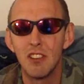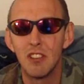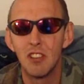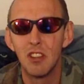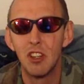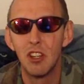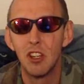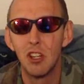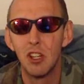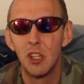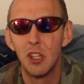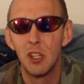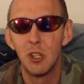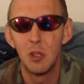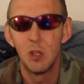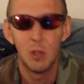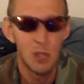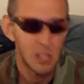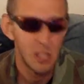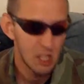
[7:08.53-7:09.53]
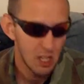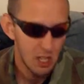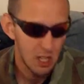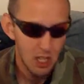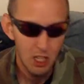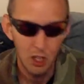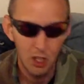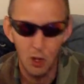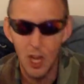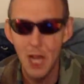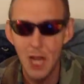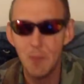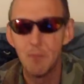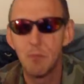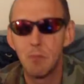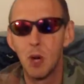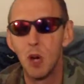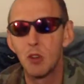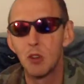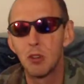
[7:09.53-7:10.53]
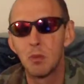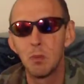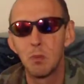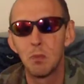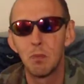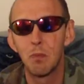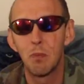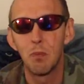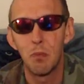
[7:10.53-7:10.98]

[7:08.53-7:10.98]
So go ahead, post